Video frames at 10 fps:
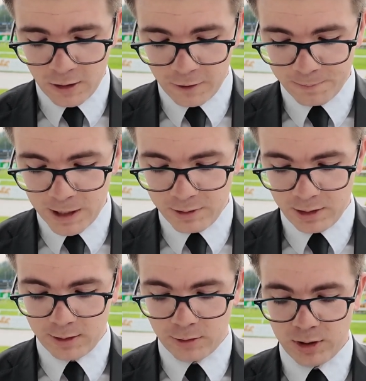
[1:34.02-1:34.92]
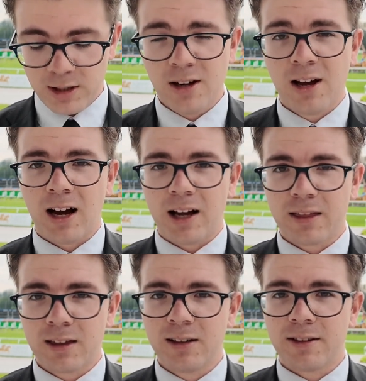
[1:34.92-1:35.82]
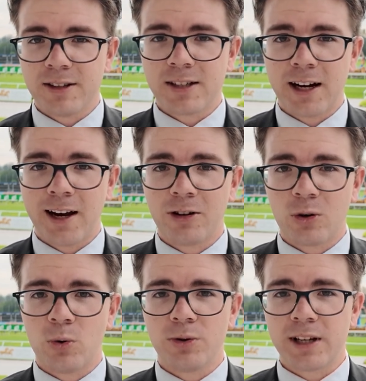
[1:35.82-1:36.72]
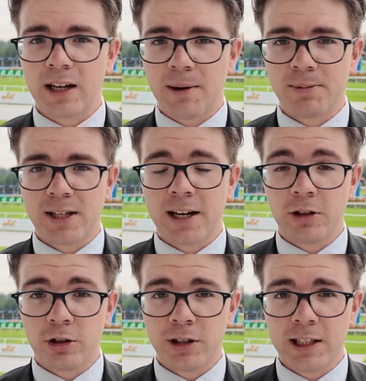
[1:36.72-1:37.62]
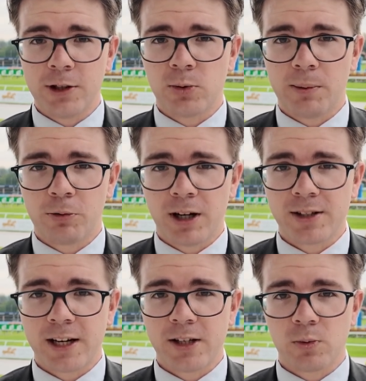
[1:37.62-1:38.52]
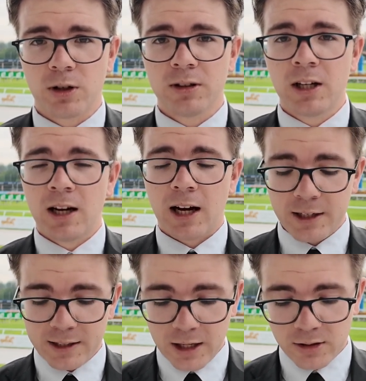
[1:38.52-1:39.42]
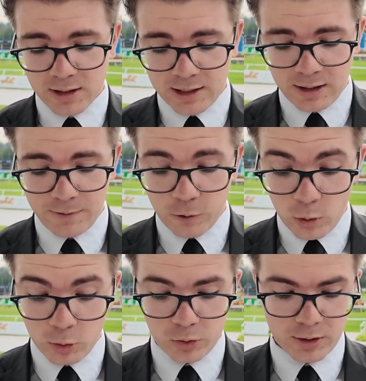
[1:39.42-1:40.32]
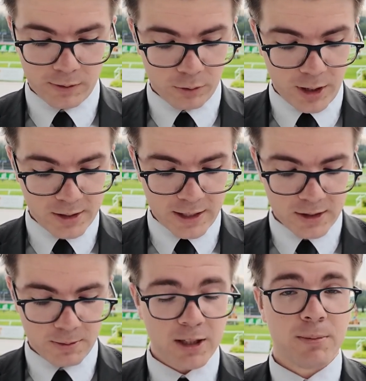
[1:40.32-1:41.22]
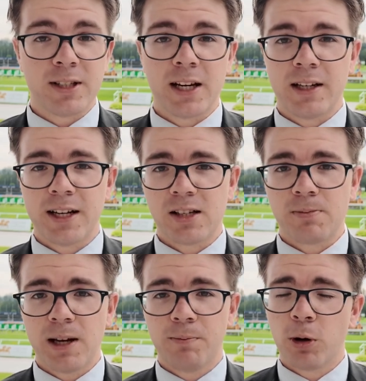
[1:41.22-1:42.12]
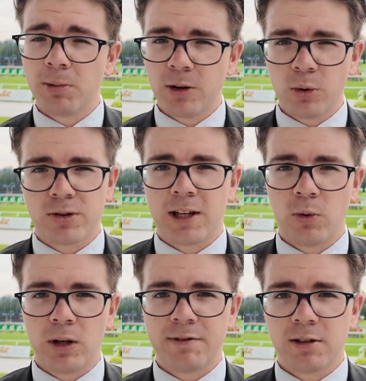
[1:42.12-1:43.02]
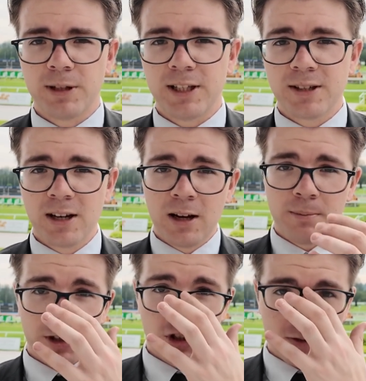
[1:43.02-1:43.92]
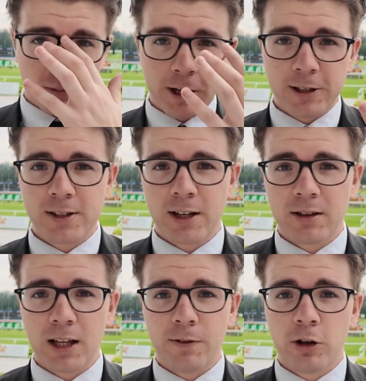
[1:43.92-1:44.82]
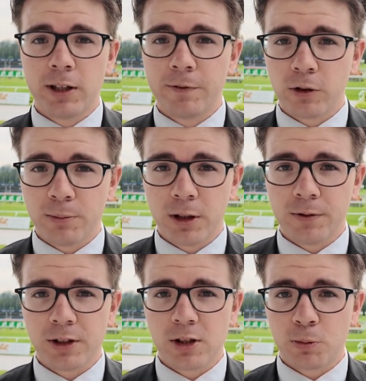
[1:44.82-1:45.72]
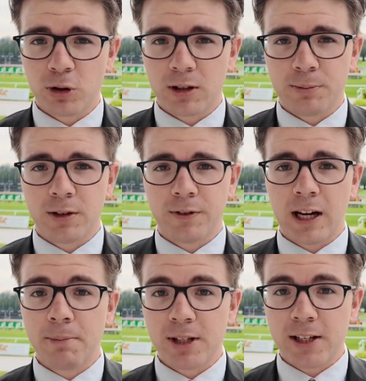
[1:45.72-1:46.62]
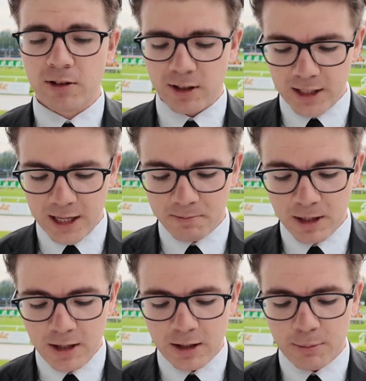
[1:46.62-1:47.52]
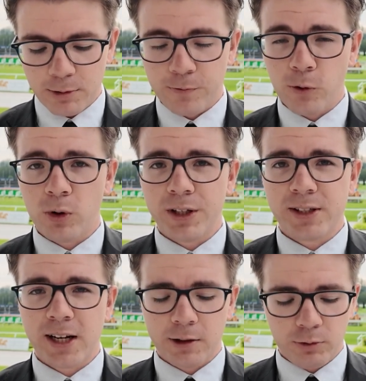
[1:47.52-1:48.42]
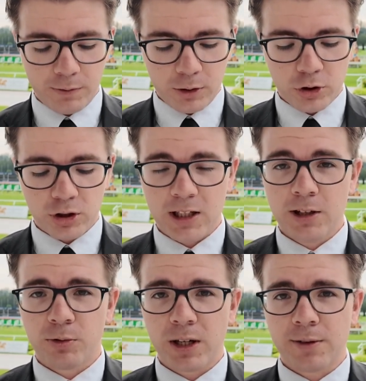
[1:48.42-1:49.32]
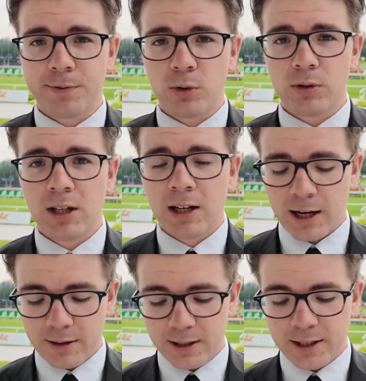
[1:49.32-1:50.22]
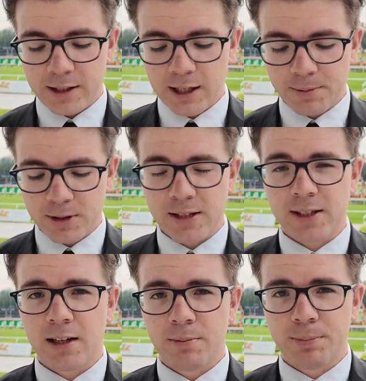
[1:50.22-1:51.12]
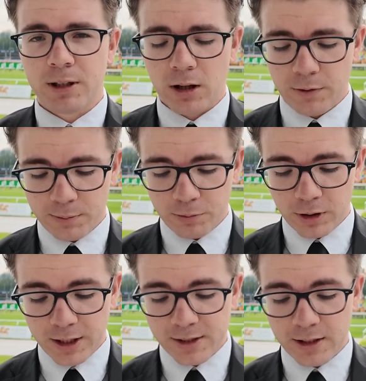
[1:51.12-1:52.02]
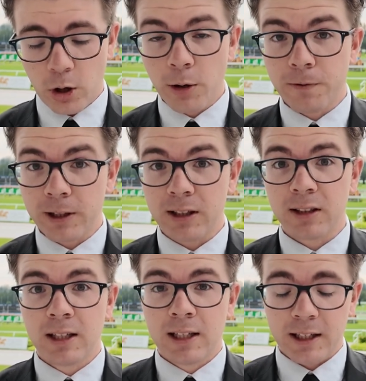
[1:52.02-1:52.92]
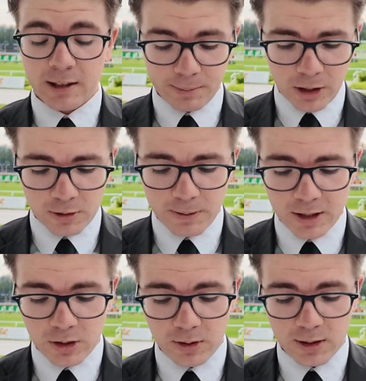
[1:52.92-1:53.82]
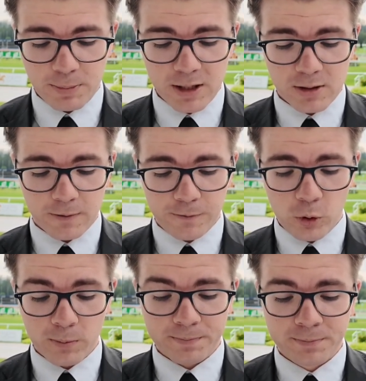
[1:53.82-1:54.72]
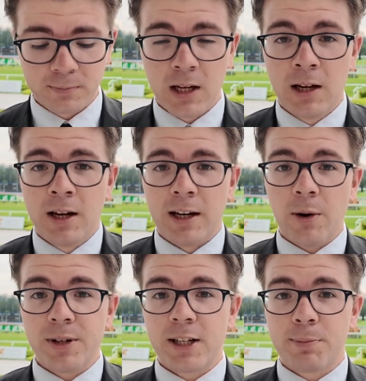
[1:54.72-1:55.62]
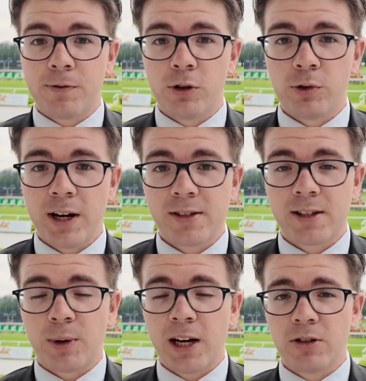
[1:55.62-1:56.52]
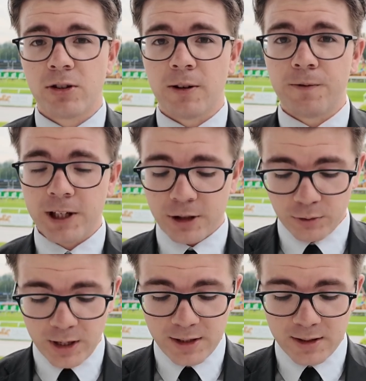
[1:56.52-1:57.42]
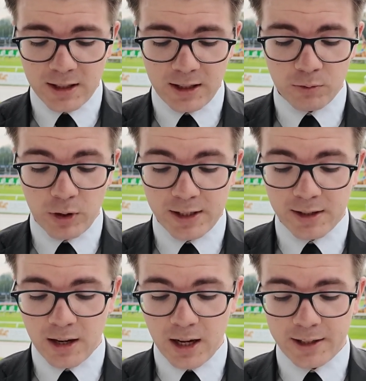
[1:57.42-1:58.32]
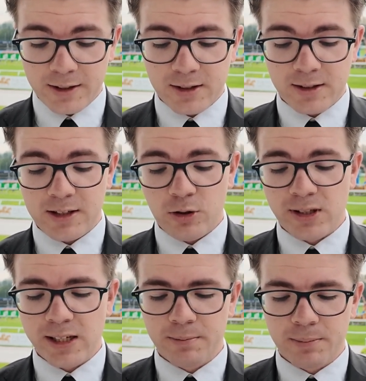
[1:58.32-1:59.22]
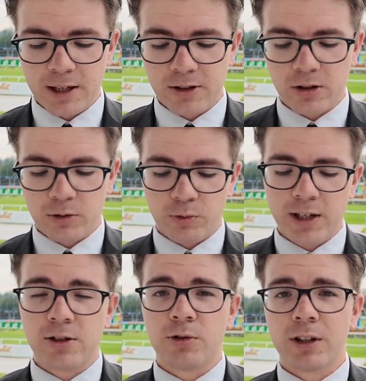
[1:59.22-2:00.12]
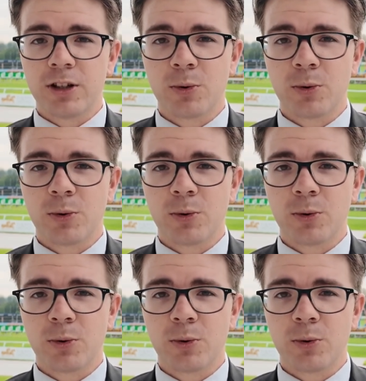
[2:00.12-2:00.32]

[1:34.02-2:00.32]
of barrier 3. I think this can cause an upset at a good each-way price as well. Undoubtedly, the form horse of the race has to be number 10, Yes Man. Probably the horse they all have to beat. But just for punters out there, if you're looking for a bit of a split, a bit of an upset on the day, number 4, Italian Revolution in race 4, I think he can upset at a bit of a price, and hopefully he can bounce back to his best form. Now we skip a few races and we head on to the feature race, the race 9. This is the New Zealand Bloodstock Ready to Run